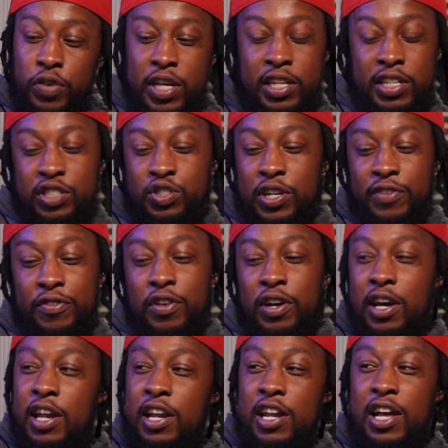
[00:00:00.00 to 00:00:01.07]
eat and drink for a
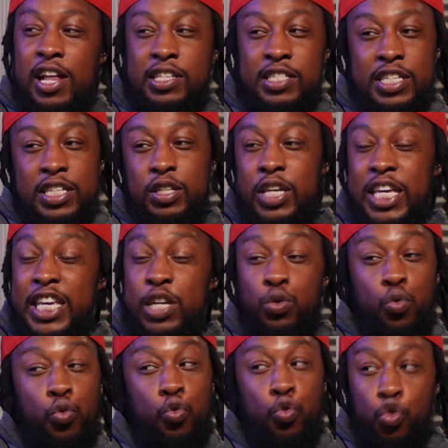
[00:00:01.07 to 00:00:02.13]
hundred dollars and eat
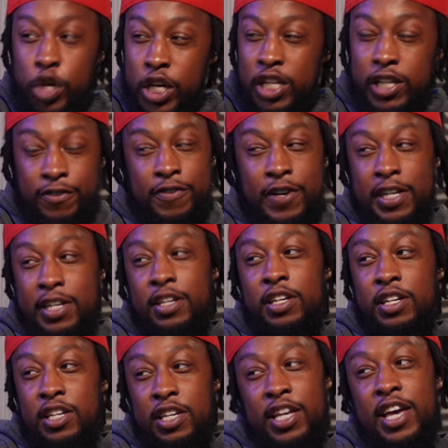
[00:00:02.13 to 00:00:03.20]
really fucking
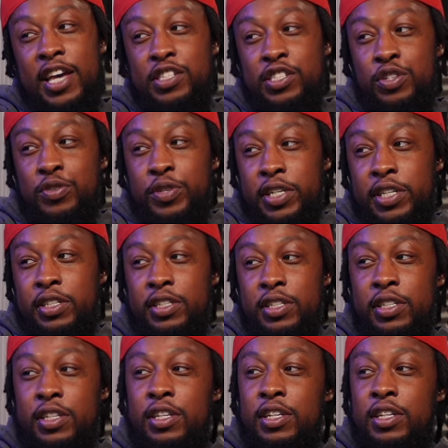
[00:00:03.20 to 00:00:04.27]
good at Cajun yeah. Queen.
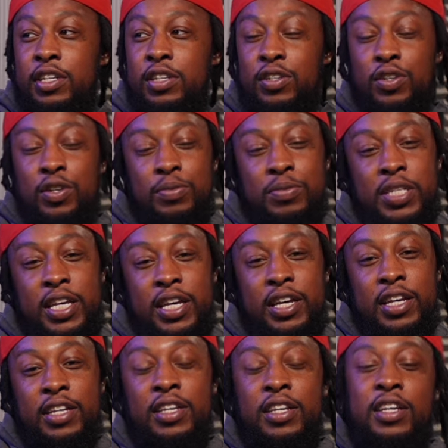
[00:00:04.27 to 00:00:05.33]
You know what I'm
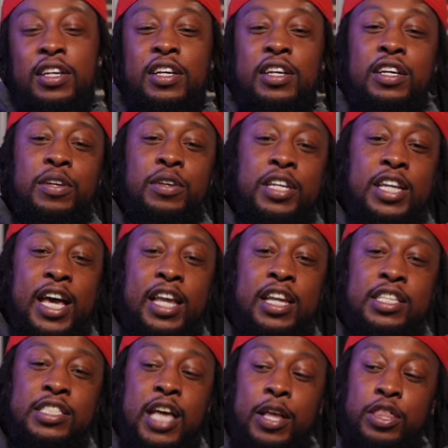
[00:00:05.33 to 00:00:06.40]
saying?
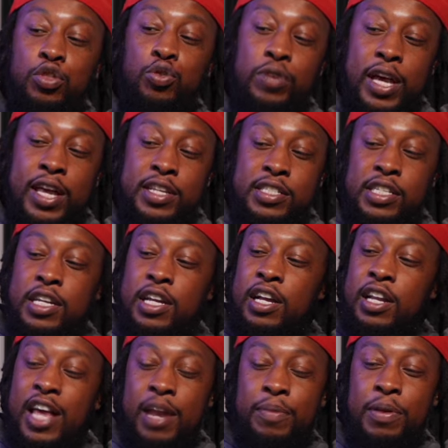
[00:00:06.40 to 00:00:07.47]
Nanas, I threw nanas in there. A
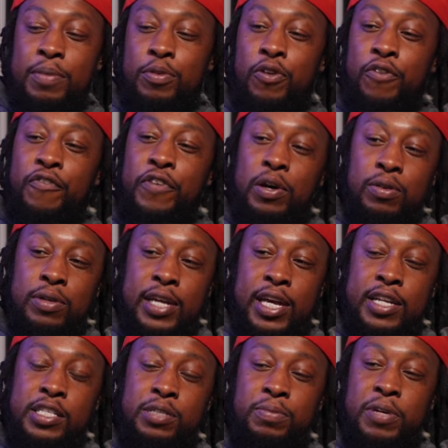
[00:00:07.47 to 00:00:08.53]
lot of people don't fuck with
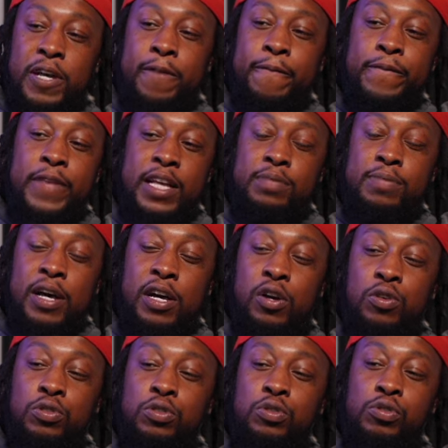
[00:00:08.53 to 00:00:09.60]
nanas, but that's my
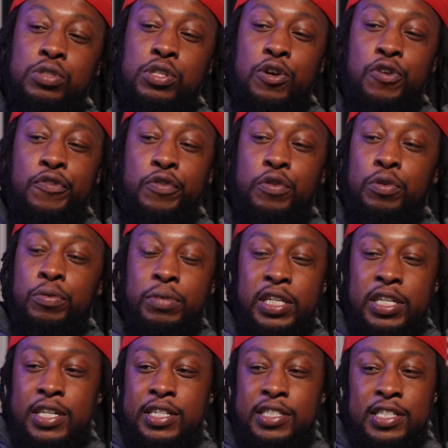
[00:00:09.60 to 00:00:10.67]
go-to soul food
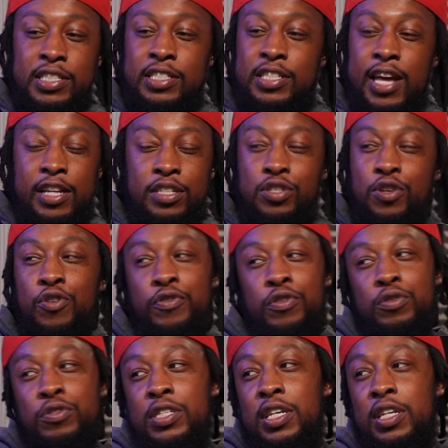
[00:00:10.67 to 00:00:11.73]
because this is not a soul
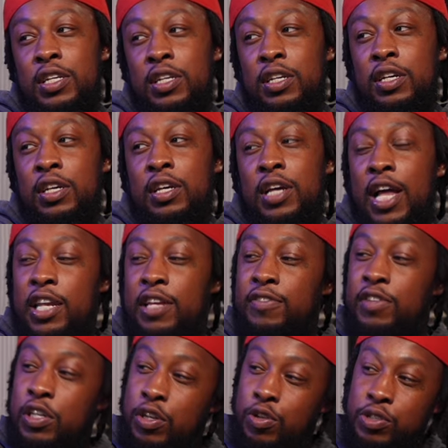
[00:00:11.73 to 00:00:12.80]
food city. I lived
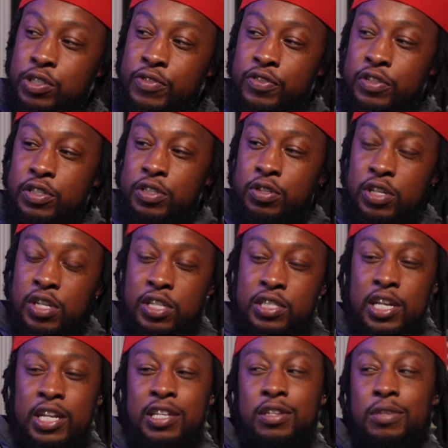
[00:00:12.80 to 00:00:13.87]
in Houston for two years. I
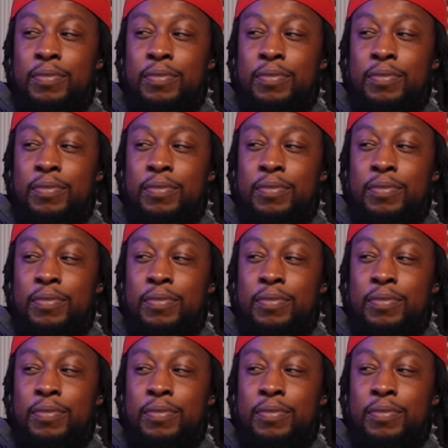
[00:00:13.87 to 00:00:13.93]
lived in